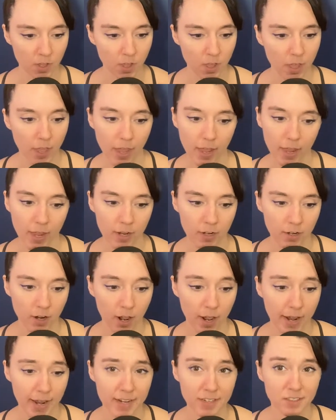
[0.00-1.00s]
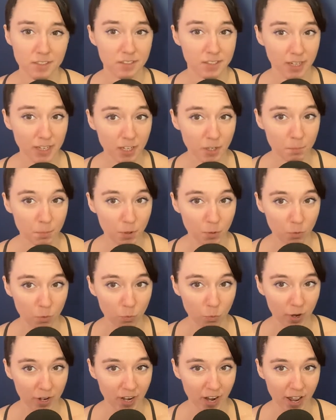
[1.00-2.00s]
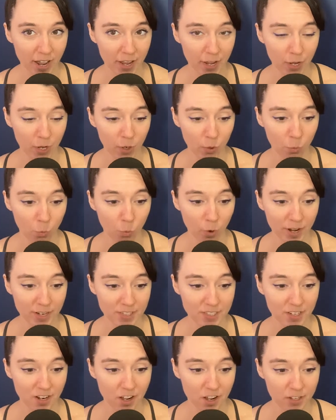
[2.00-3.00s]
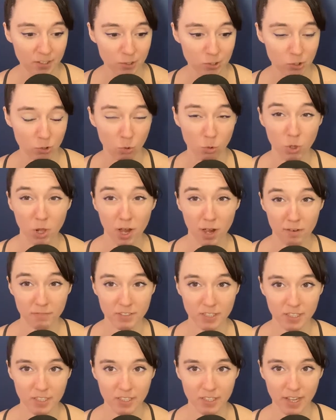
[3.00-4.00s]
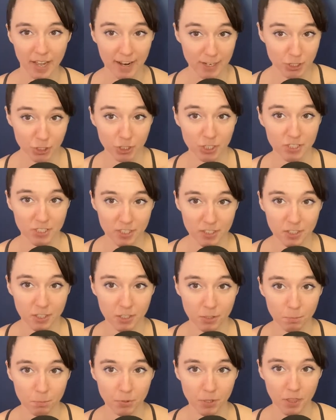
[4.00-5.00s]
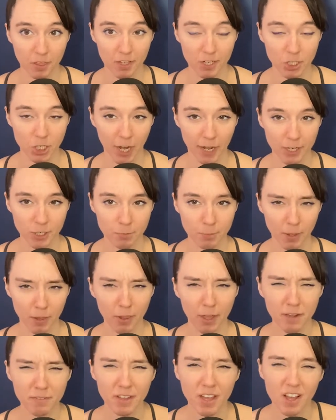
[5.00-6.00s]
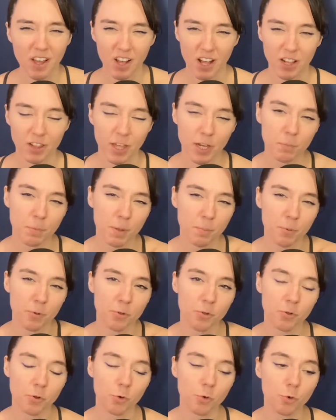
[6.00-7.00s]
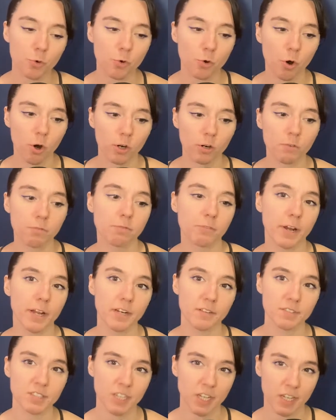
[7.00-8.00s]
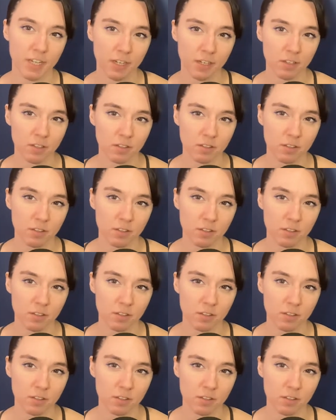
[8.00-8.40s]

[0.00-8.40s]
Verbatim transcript: And I hate to say it, but when I went on Zoloft, it actually did completely change my life. A lot of people who are afraid of taking,